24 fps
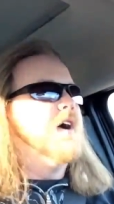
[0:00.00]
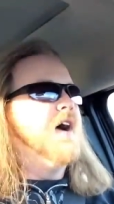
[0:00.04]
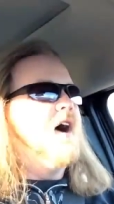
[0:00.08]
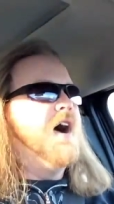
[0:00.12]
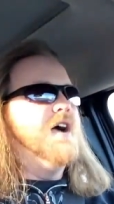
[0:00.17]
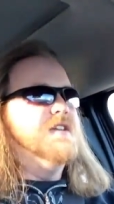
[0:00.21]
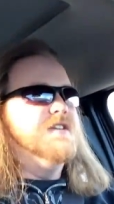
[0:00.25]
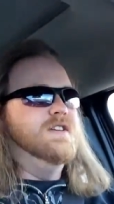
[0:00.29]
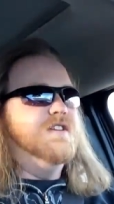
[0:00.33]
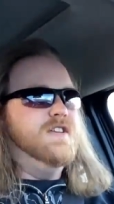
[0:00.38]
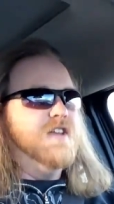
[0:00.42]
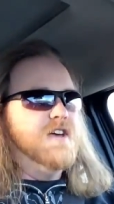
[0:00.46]

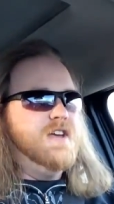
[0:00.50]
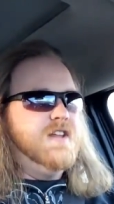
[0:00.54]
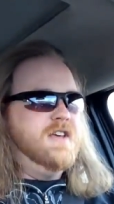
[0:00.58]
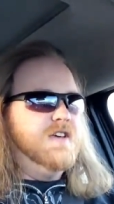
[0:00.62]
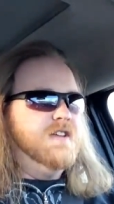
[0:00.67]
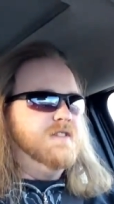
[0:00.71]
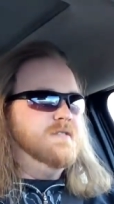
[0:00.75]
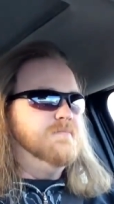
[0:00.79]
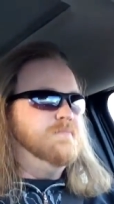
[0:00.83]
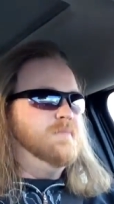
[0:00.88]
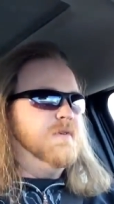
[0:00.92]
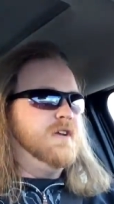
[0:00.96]
I did
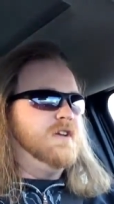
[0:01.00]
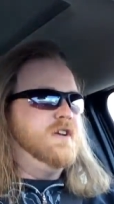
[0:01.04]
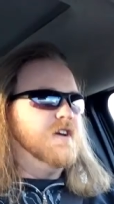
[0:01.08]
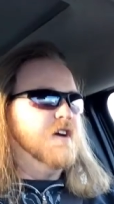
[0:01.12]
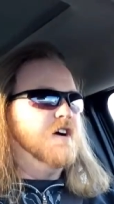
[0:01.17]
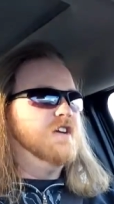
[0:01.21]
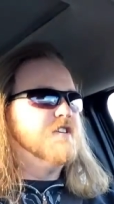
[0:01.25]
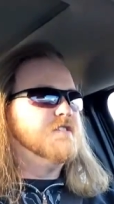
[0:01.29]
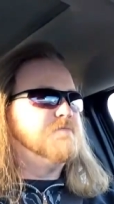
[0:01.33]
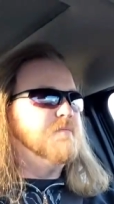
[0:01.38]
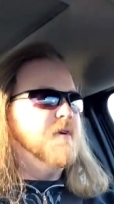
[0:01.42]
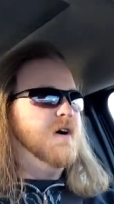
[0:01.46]
it
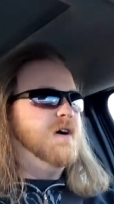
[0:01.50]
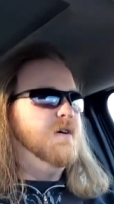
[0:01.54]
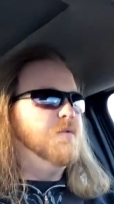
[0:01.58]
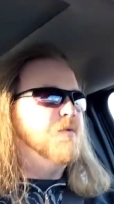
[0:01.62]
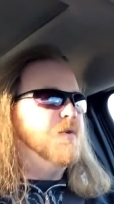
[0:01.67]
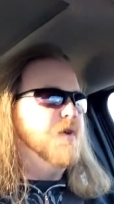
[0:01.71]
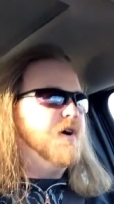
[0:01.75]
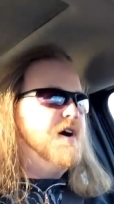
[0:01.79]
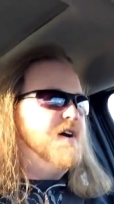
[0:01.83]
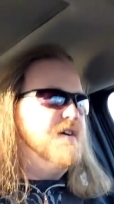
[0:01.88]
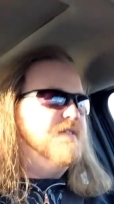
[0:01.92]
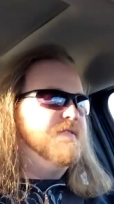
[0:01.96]
because my
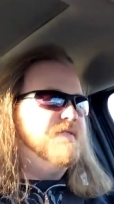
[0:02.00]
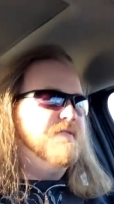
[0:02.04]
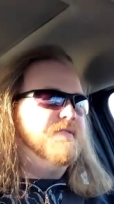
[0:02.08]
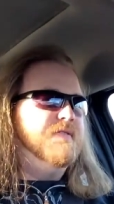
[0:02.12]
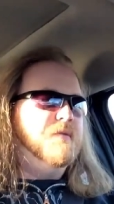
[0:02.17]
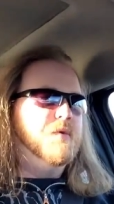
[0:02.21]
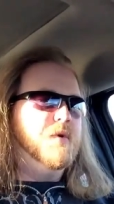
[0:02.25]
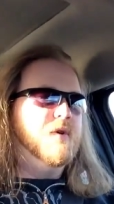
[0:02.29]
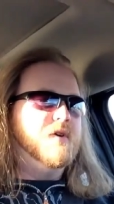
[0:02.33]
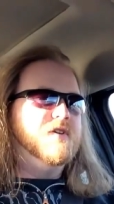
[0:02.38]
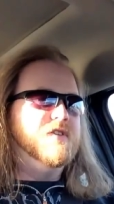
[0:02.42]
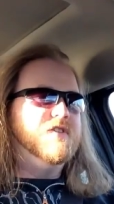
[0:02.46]
wife
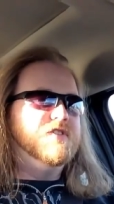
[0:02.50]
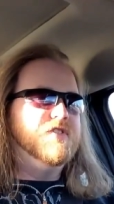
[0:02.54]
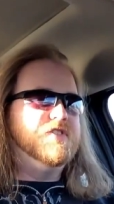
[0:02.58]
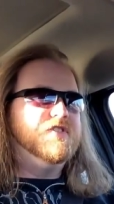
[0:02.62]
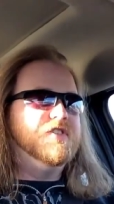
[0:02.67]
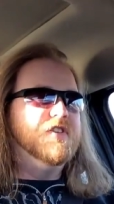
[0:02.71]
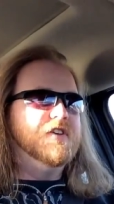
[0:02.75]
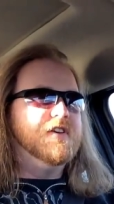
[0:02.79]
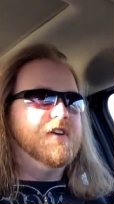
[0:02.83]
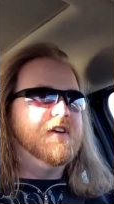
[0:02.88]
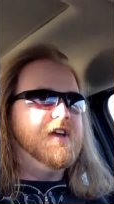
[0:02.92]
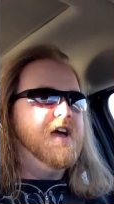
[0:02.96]

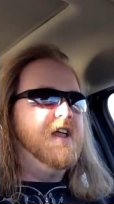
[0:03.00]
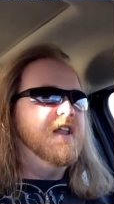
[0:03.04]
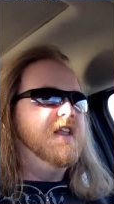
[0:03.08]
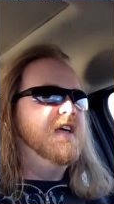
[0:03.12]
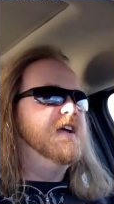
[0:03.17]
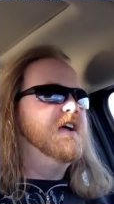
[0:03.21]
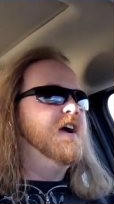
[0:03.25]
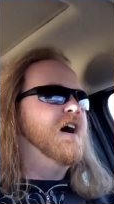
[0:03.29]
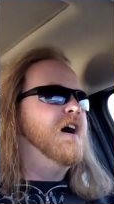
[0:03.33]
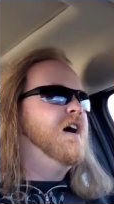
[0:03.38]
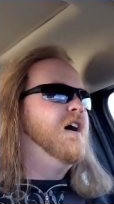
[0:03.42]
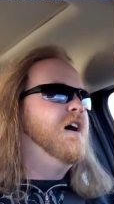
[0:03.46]
was getting